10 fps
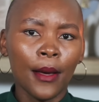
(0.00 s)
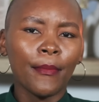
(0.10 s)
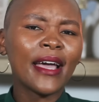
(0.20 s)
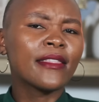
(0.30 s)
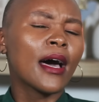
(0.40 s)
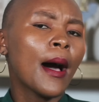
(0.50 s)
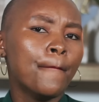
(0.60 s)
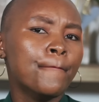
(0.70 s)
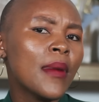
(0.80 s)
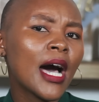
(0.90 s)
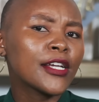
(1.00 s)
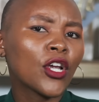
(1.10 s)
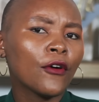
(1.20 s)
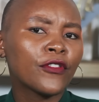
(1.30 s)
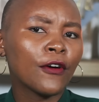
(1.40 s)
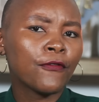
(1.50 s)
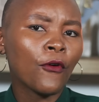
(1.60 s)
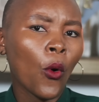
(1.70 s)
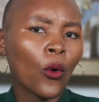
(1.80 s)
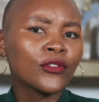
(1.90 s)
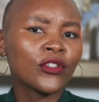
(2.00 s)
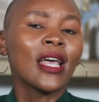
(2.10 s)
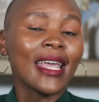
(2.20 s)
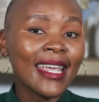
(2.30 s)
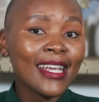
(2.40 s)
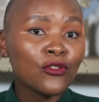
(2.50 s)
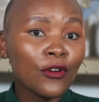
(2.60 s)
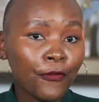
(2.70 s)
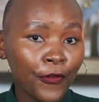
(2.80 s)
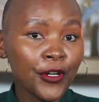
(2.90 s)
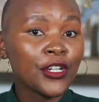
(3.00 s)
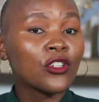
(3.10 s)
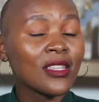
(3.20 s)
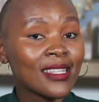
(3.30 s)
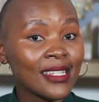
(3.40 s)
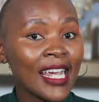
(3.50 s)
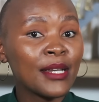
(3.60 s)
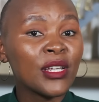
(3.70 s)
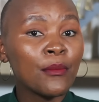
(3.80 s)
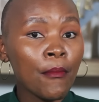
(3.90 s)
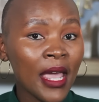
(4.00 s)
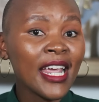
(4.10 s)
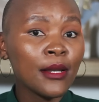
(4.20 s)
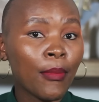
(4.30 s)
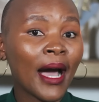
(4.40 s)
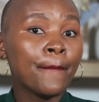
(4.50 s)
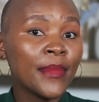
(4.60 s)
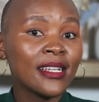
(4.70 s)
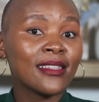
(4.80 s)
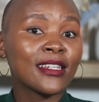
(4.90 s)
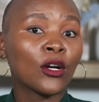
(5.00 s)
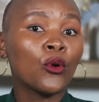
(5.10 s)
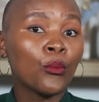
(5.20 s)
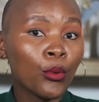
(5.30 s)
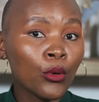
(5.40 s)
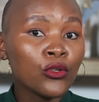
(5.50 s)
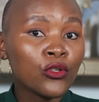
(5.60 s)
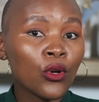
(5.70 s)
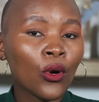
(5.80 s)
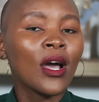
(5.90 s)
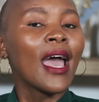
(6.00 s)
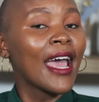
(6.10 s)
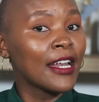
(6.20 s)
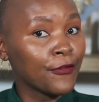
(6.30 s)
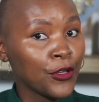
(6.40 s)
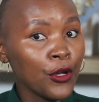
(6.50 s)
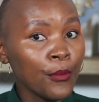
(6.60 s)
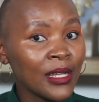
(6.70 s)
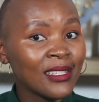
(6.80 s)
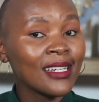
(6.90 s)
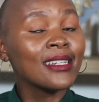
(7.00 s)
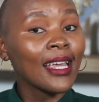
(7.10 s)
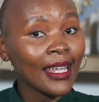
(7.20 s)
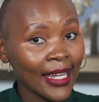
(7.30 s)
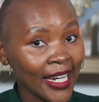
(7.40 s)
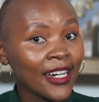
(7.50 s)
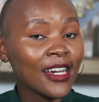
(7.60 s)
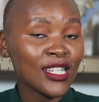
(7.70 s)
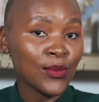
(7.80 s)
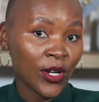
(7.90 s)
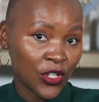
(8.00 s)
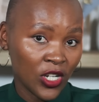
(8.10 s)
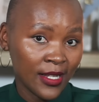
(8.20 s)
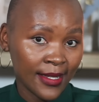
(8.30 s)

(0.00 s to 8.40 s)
By the might of the force, he is referring to the statement made by Minister Khumbudzo, and if you missed it, here is what she